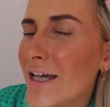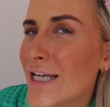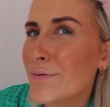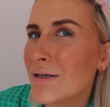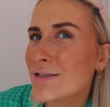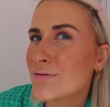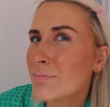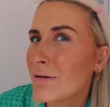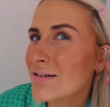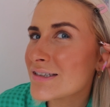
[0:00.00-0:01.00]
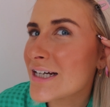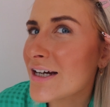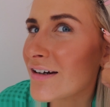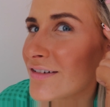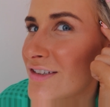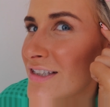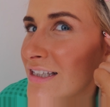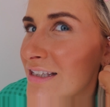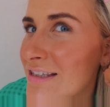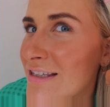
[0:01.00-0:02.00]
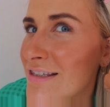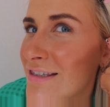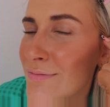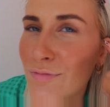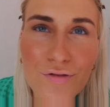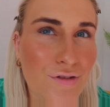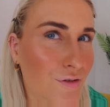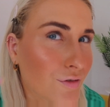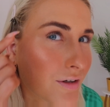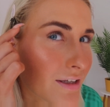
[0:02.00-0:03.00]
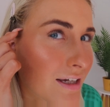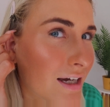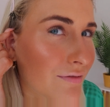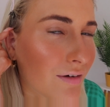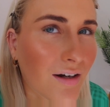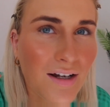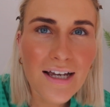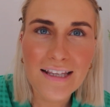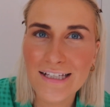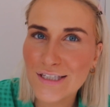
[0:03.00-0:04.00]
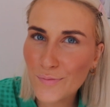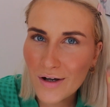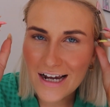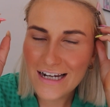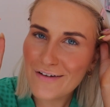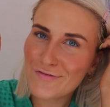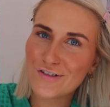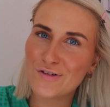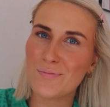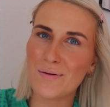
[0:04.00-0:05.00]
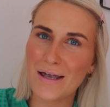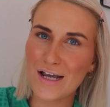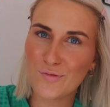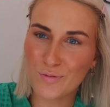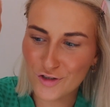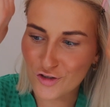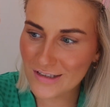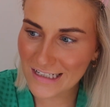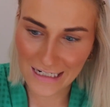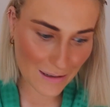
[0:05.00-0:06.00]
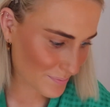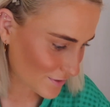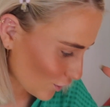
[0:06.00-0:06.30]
Anyone else with blonde hair just think that this is the most annoying thing ever. This is why I never do my makeup with just clips.